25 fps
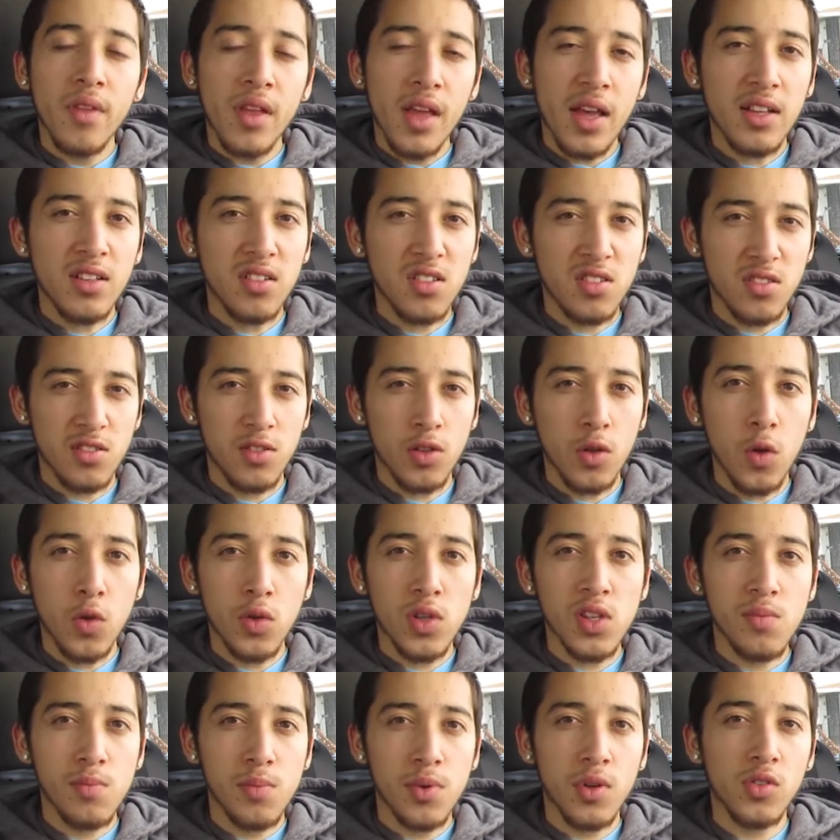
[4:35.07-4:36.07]
and
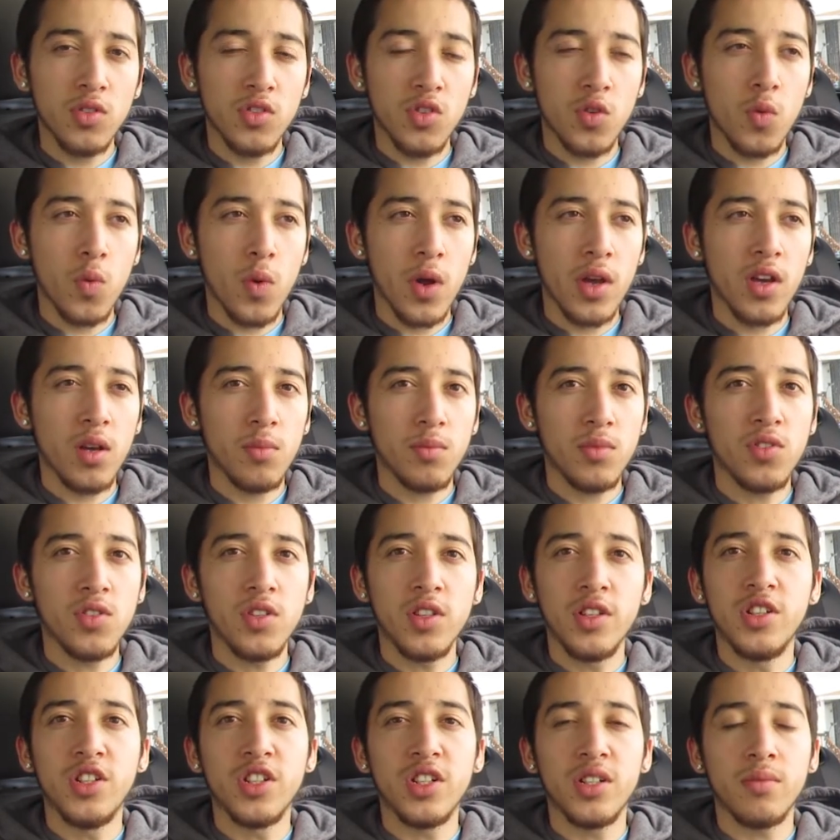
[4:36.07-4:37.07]
slowly build your way up to
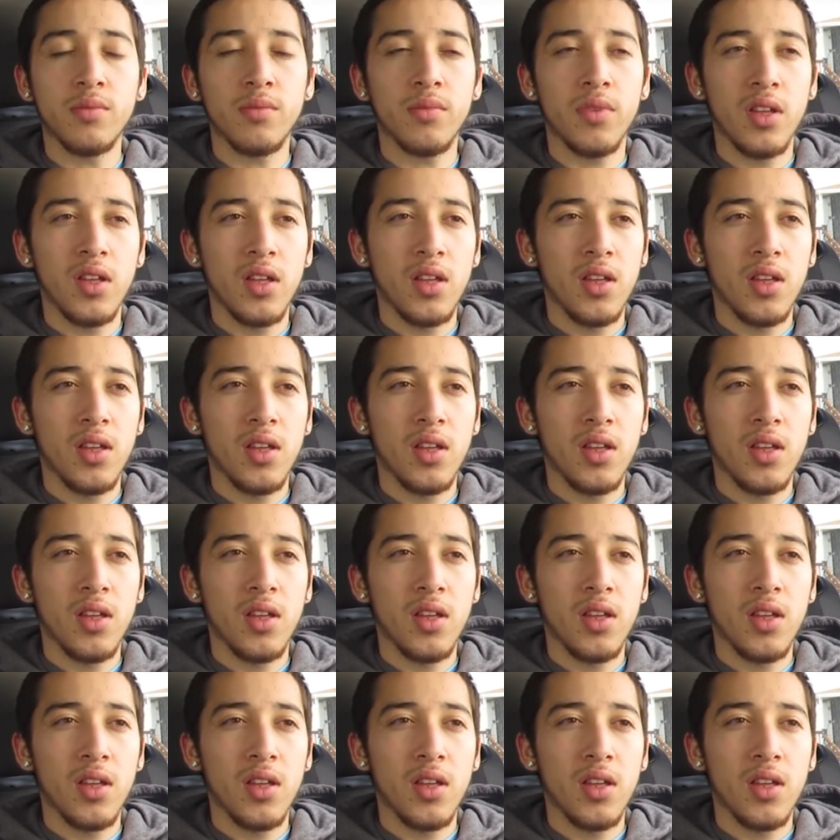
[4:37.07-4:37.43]
the gym.